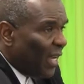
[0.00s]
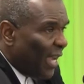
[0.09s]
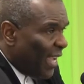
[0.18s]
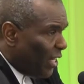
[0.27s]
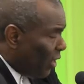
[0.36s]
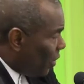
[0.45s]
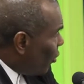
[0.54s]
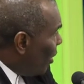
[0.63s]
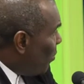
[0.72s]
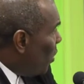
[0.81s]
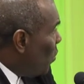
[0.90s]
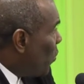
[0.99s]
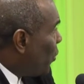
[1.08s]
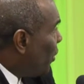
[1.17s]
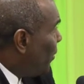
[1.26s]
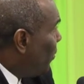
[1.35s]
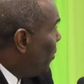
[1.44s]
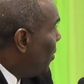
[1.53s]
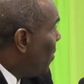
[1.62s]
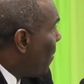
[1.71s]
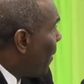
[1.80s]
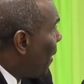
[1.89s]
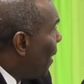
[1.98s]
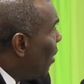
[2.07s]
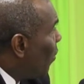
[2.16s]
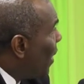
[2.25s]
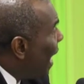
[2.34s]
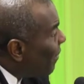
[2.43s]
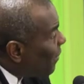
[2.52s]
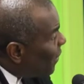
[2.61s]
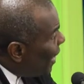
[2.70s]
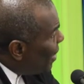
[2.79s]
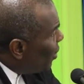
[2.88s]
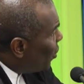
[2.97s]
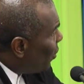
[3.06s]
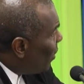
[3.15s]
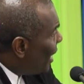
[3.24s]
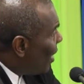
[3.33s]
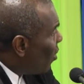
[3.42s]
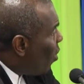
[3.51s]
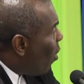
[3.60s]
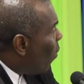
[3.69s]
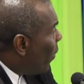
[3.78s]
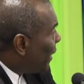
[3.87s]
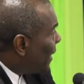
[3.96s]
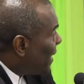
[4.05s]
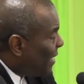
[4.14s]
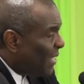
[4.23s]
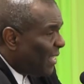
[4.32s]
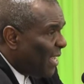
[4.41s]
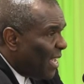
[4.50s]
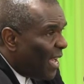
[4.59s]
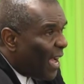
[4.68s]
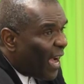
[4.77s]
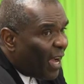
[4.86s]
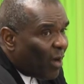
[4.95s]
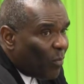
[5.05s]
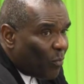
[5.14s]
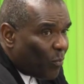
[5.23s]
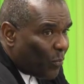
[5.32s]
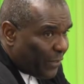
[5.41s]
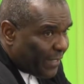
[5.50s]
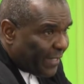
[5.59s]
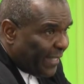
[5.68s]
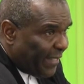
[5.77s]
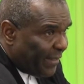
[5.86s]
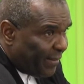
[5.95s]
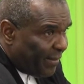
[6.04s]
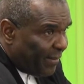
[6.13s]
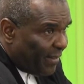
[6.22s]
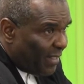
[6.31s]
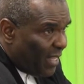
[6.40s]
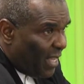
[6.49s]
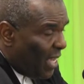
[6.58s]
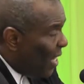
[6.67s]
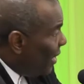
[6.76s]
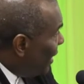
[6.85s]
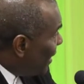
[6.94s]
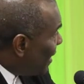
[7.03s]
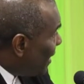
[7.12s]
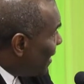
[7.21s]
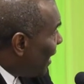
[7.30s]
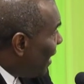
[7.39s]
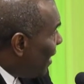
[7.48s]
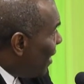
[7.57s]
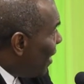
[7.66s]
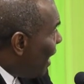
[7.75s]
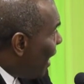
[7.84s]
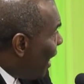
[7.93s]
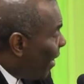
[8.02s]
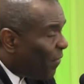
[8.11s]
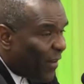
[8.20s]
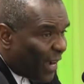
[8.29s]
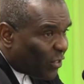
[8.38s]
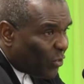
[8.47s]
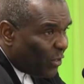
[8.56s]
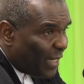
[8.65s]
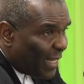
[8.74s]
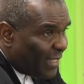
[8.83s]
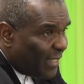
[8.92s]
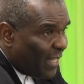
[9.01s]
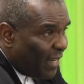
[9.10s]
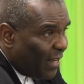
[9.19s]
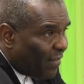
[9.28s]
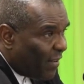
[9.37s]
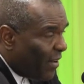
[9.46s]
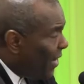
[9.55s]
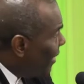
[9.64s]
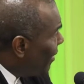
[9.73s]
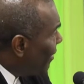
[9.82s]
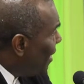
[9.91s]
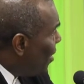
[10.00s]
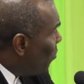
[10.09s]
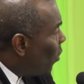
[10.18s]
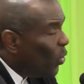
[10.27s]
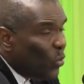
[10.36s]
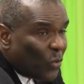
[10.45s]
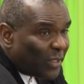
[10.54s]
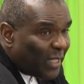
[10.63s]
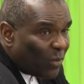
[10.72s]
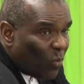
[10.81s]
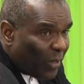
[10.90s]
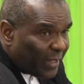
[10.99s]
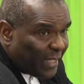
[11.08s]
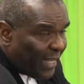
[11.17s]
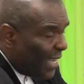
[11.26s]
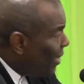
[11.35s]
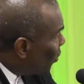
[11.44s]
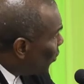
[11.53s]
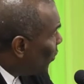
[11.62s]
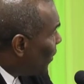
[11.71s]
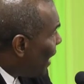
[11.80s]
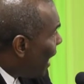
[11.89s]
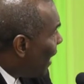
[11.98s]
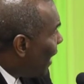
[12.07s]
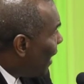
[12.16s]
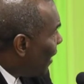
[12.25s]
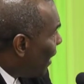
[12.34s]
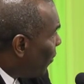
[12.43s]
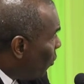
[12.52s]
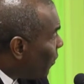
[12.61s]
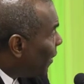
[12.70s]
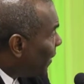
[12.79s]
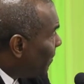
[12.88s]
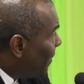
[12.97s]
Industrial pollution. We have to ensure that our waters are pristine. This is a factory that is delivering polluted water into a river.